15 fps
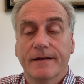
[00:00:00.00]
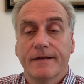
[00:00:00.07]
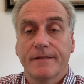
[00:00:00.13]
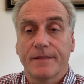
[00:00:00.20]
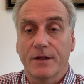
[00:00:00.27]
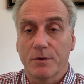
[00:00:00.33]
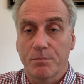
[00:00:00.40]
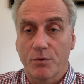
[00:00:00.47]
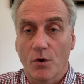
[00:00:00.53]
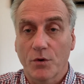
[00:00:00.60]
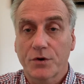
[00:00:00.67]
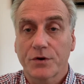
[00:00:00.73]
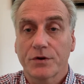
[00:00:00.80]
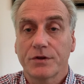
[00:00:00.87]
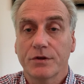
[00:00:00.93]
that a
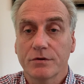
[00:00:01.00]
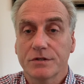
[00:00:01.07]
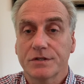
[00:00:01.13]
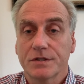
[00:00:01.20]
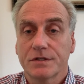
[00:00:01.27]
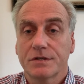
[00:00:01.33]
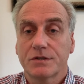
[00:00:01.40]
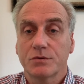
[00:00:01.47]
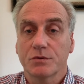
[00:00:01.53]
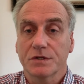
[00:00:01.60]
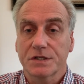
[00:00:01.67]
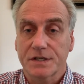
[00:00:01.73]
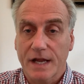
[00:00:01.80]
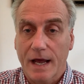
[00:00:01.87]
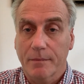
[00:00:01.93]
broker uses to
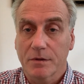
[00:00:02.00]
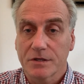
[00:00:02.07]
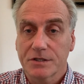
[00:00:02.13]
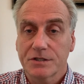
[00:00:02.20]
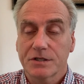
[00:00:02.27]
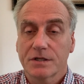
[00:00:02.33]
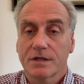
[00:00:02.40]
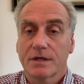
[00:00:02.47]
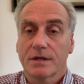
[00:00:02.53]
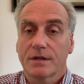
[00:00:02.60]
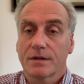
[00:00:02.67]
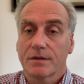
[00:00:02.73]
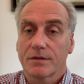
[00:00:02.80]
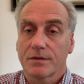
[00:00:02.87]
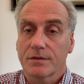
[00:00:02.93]
establish
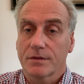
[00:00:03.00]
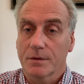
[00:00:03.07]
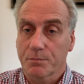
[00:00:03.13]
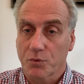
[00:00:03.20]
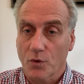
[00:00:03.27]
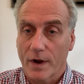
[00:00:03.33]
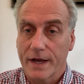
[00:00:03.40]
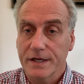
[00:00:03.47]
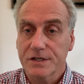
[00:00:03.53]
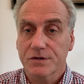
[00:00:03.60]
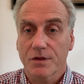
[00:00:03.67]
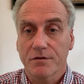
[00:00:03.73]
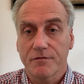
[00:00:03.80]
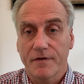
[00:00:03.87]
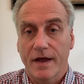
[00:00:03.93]
the price or
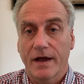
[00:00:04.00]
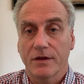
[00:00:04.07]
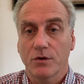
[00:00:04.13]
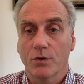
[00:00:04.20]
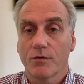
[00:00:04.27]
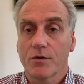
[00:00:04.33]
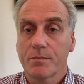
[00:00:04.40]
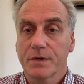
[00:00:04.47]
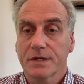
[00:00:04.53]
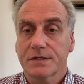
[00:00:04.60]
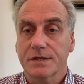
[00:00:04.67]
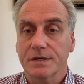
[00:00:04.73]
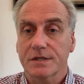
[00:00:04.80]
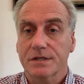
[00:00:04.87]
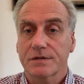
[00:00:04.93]
the value of the
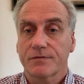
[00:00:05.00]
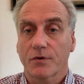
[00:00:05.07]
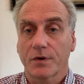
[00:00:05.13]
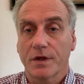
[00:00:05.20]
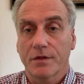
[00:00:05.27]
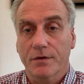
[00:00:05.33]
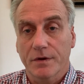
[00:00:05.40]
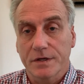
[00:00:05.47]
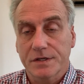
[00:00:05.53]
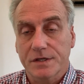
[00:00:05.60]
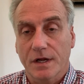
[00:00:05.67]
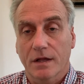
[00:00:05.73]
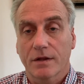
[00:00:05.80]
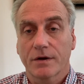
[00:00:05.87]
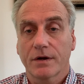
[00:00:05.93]
business for either a
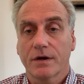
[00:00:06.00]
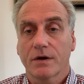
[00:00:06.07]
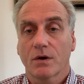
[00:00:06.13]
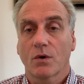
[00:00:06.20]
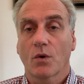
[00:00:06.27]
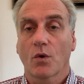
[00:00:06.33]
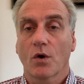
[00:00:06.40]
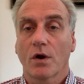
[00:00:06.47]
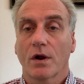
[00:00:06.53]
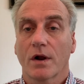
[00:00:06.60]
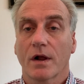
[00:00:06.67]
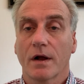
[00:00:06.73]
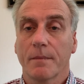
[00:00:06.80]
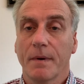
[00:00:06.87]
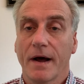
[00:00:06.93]
seller or
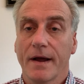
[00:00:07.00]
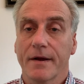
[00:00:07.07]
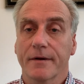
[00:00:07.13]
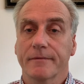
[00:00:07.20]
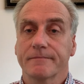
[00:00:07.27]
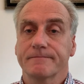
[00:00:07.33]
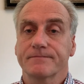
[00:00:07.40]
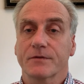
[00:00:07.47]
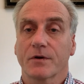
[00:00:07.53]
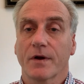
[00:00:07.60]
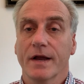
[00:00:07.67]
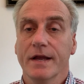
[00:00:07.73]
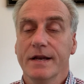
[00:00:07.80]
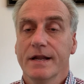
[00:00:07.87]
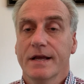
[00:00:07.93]
a buyer. All
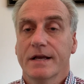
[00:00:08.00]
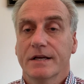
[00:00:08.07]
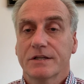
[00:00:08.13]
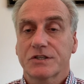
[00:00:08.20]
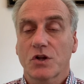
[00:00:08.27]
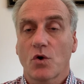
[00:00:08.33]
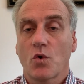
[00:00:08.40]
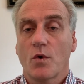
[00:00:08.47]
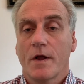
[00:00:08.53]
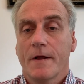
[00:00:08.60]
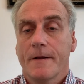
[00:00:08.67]
right? So,